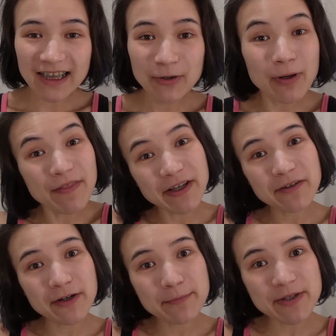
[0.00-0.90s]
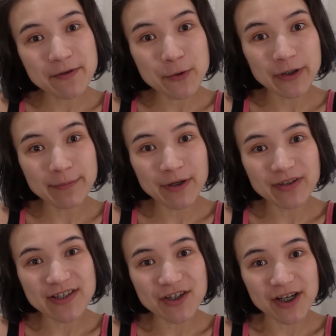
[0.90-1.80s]
Well, thank you very much for joining me on
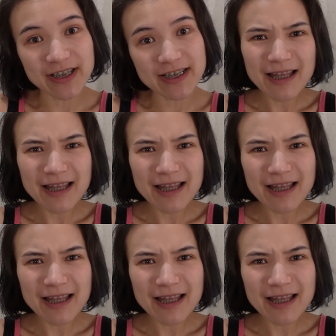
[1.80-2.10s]
this journey.